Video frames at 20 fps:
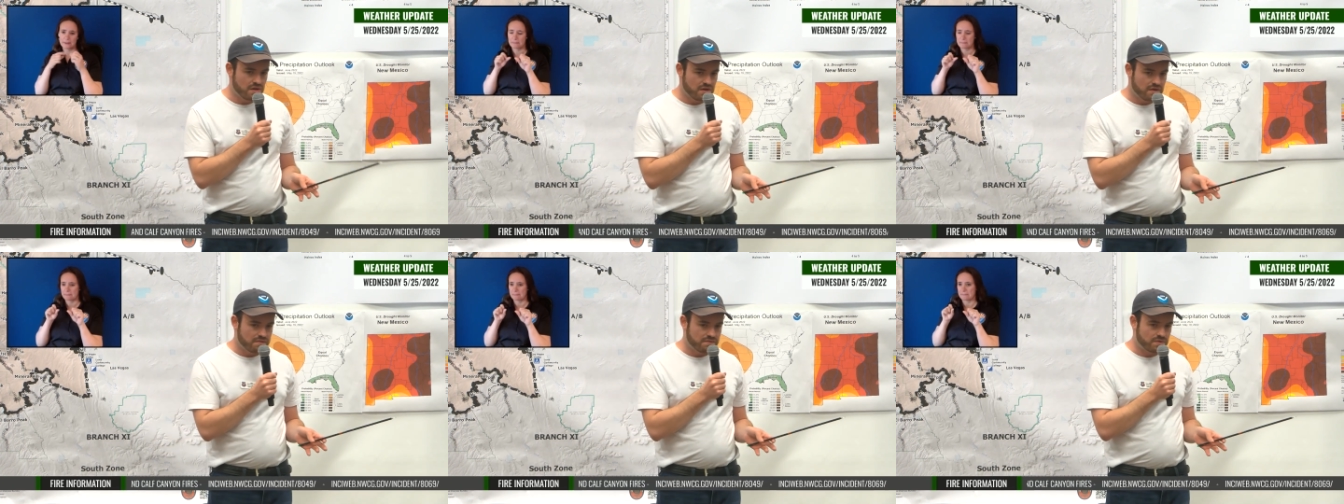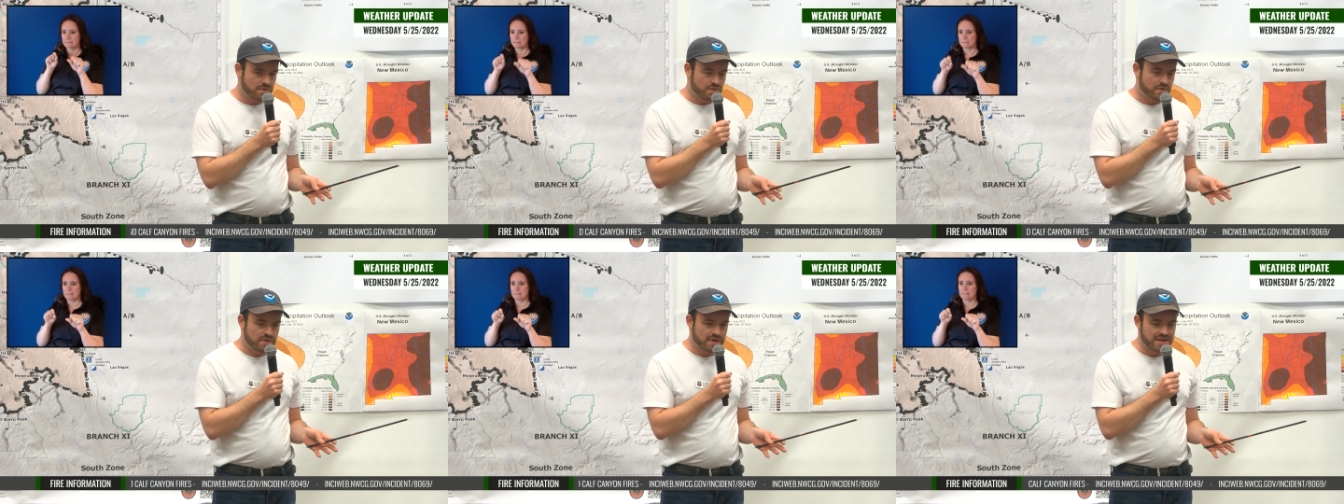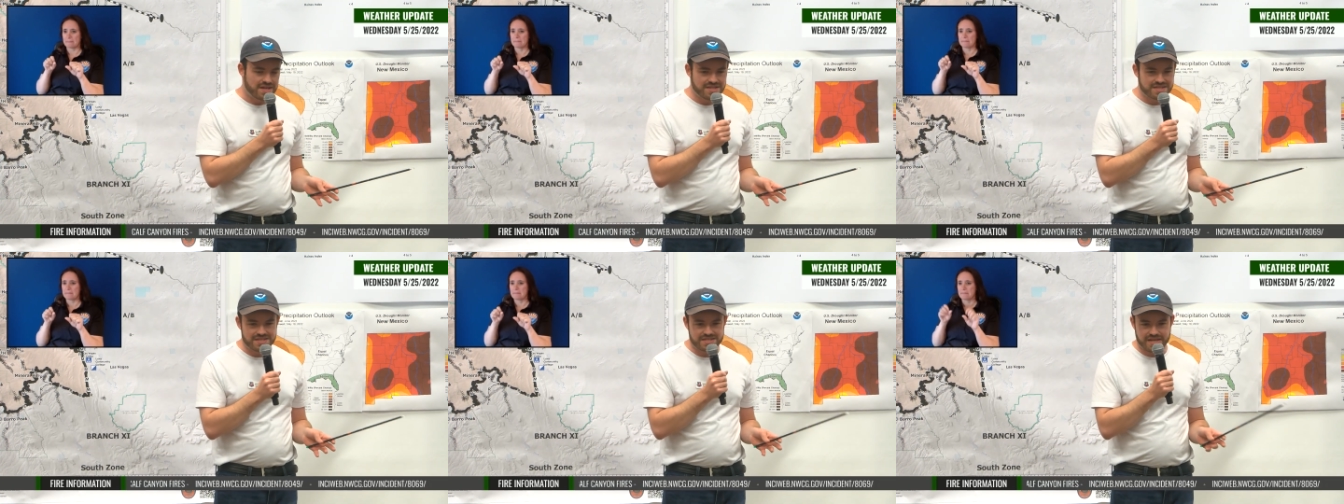for kind
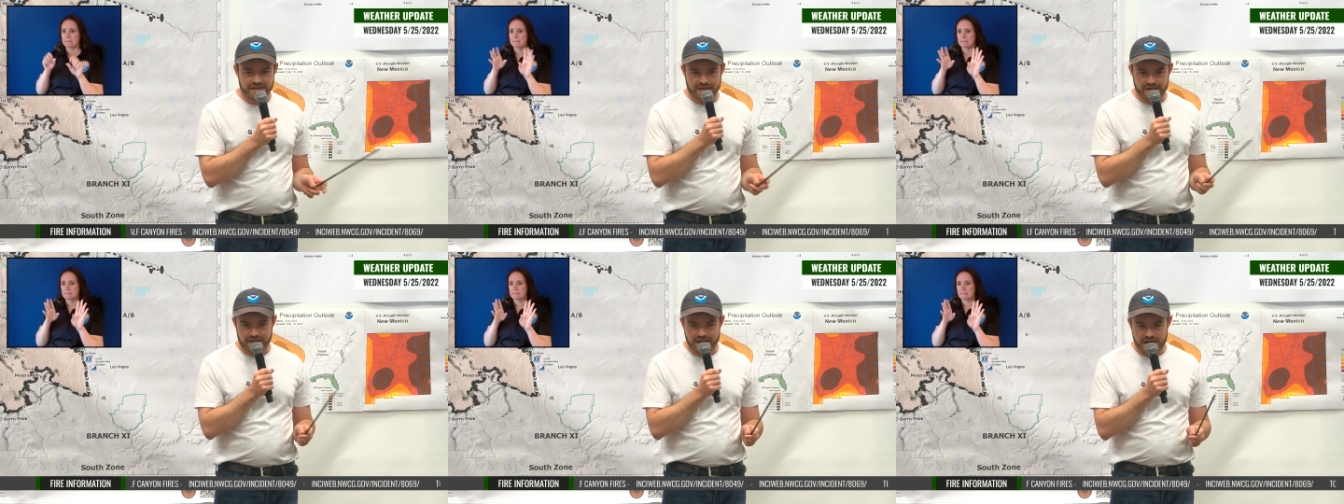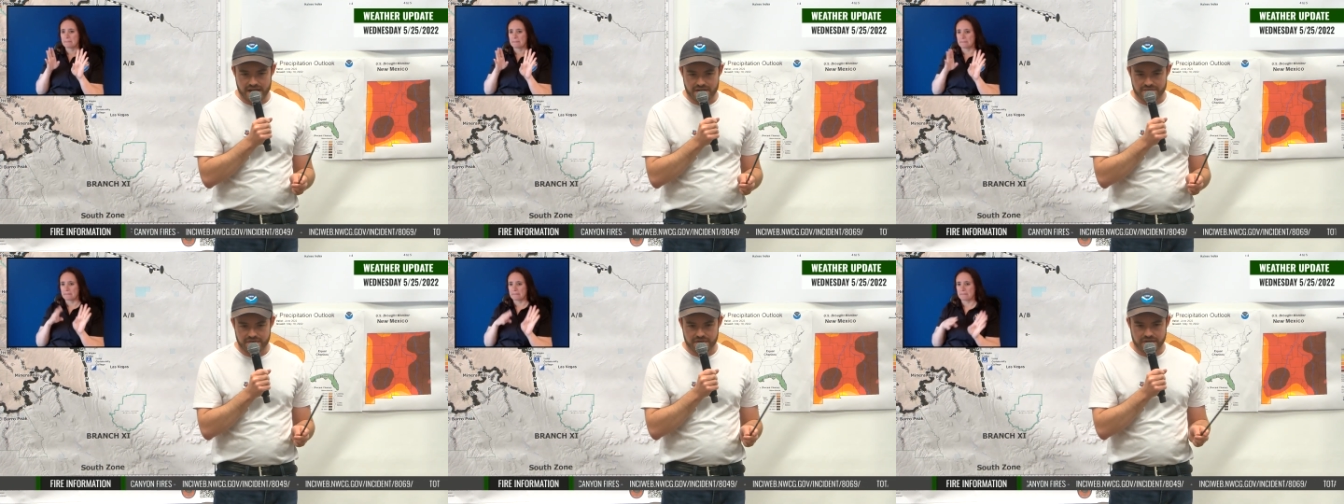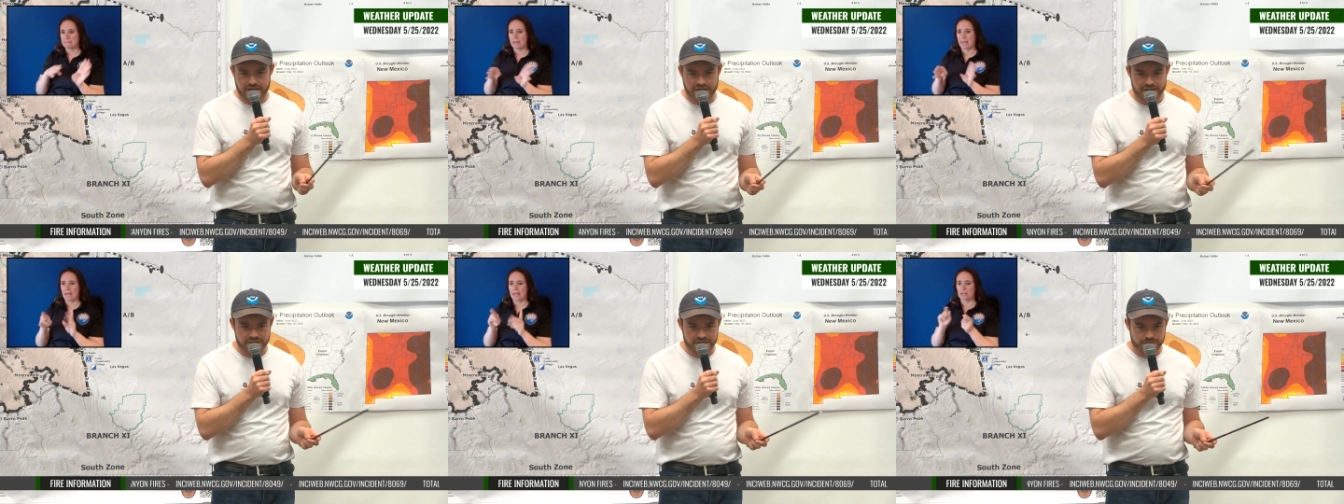of the second half of
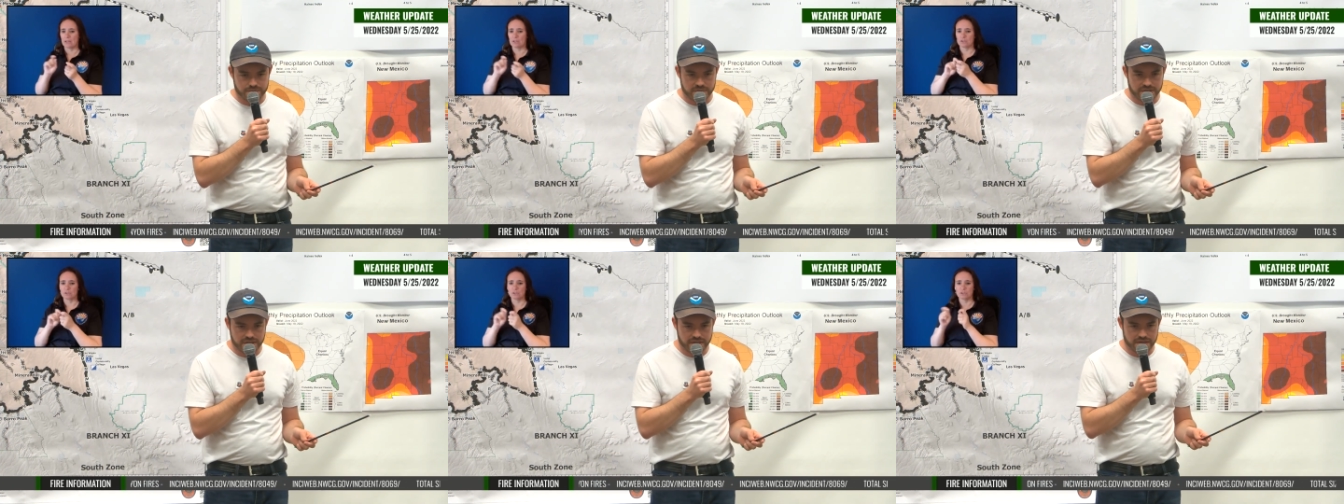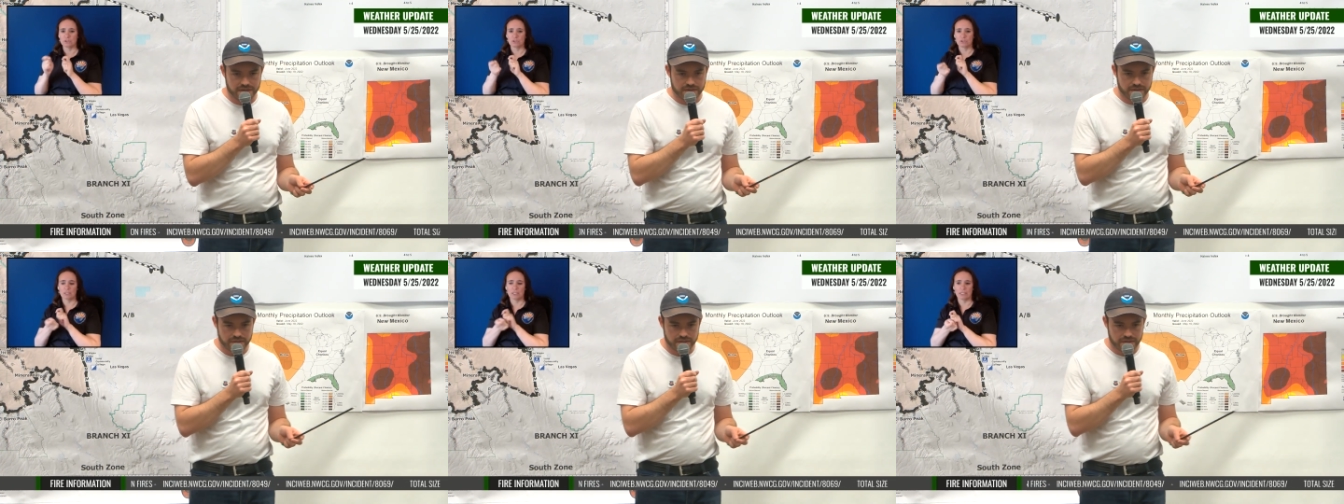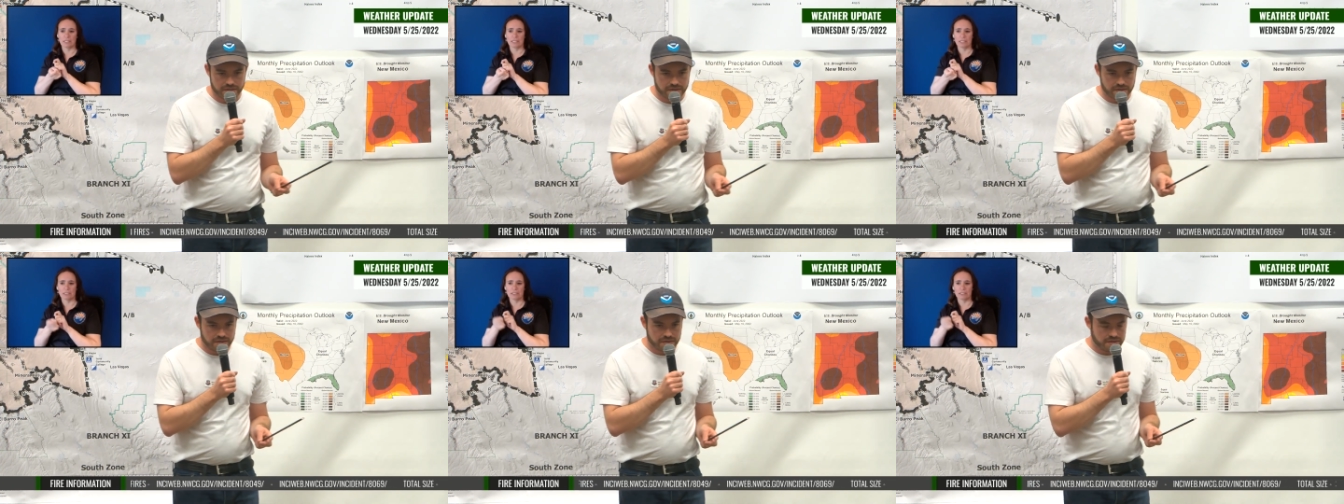next week.
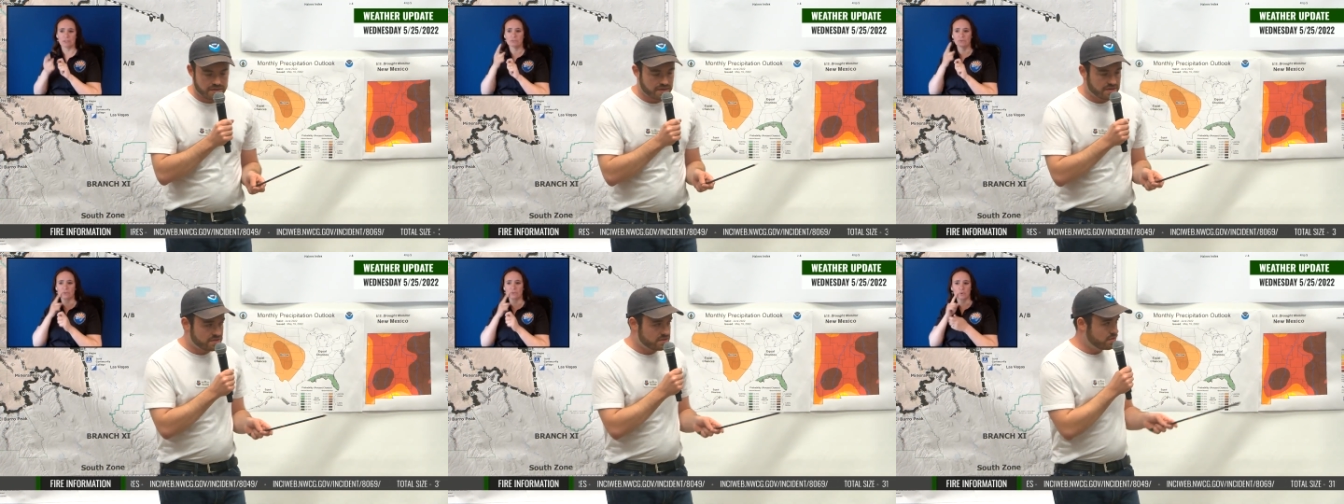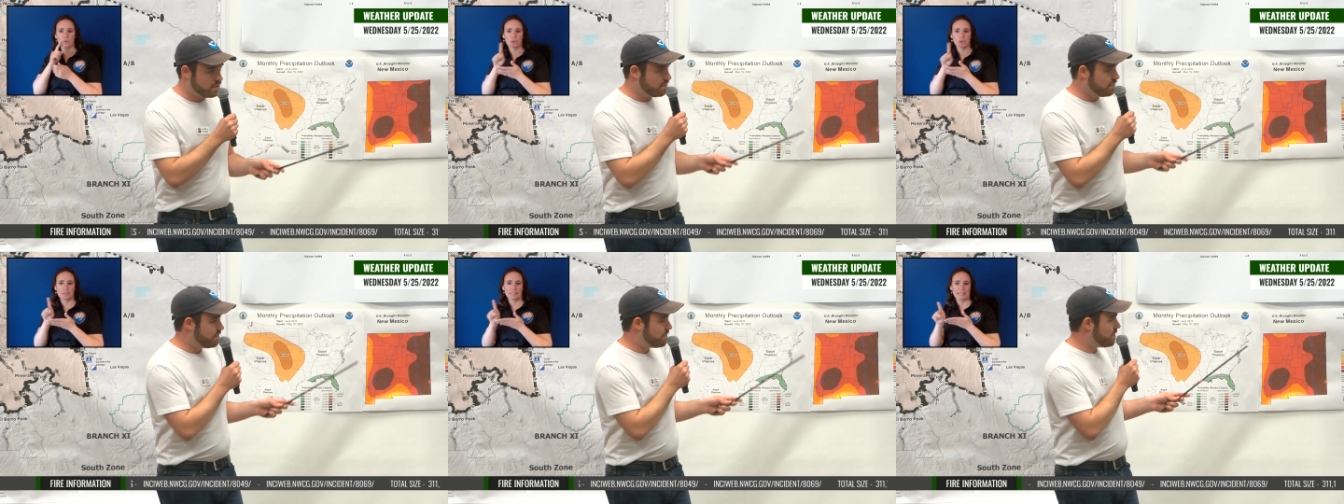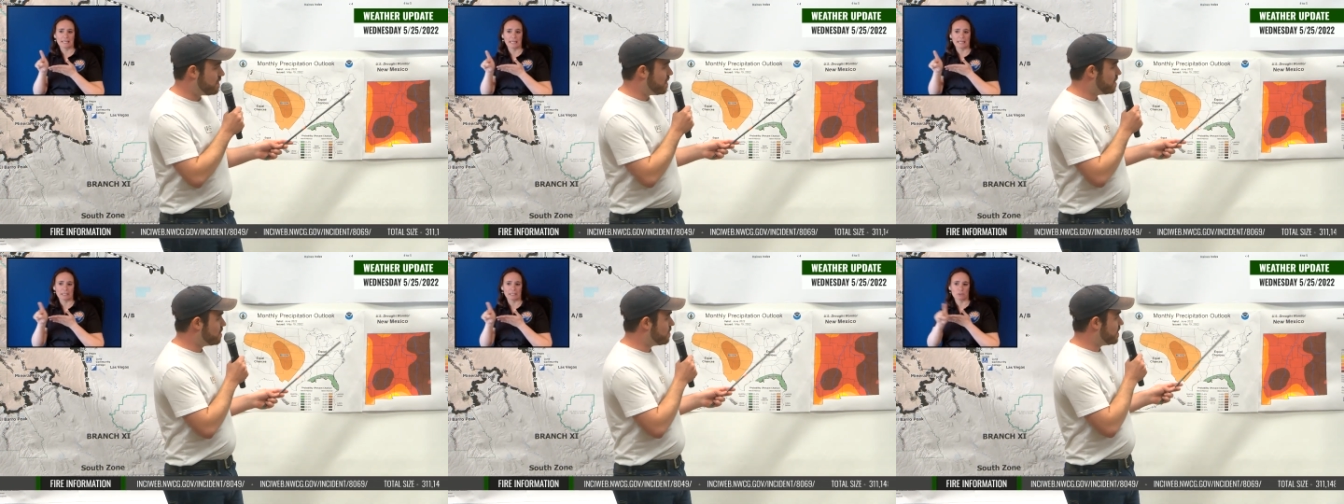Uh, so
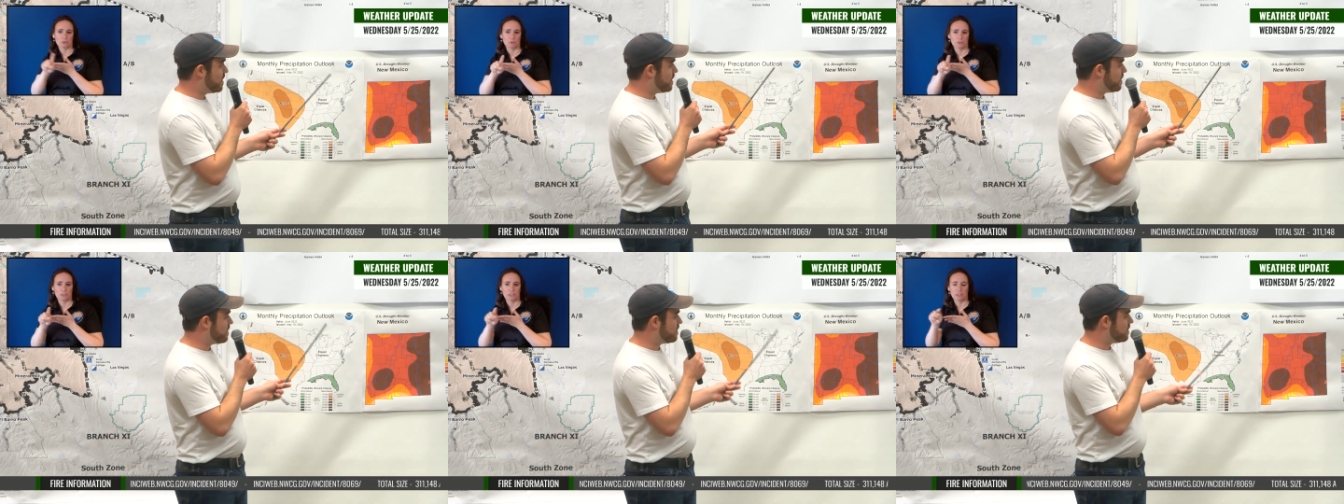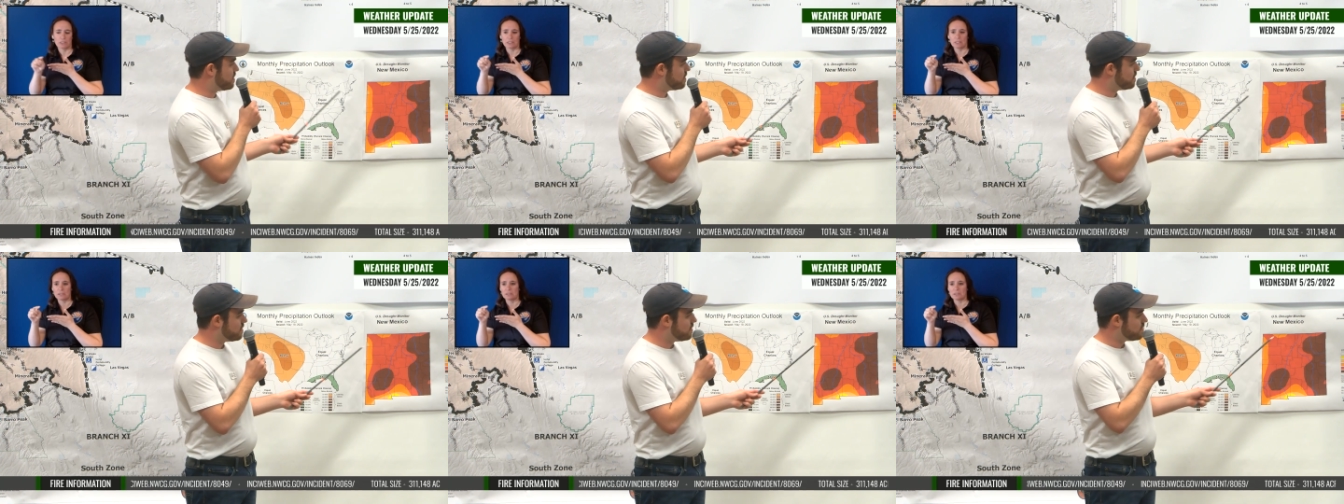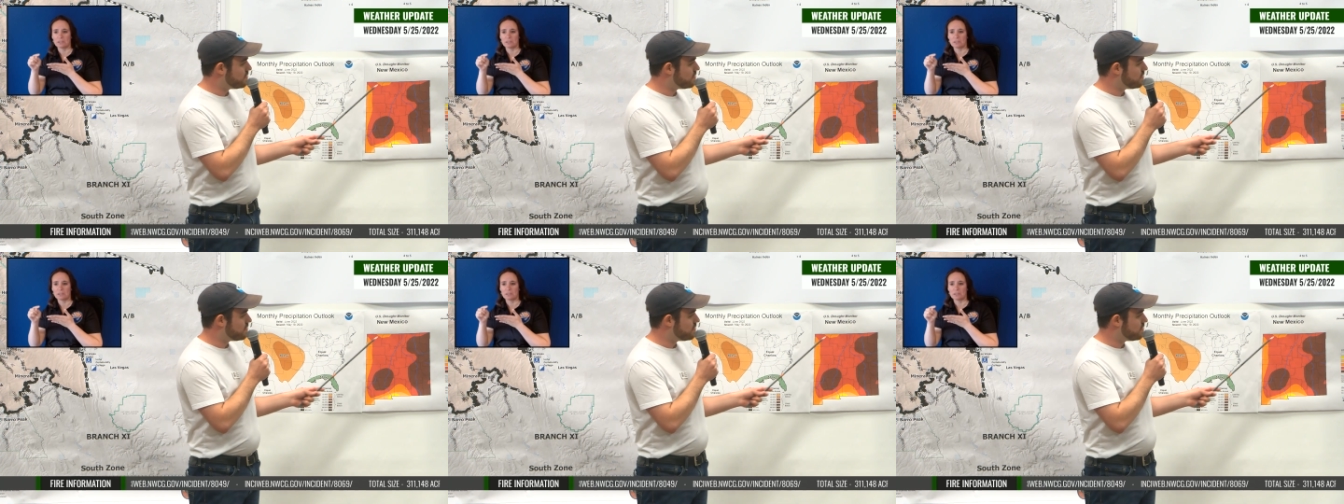following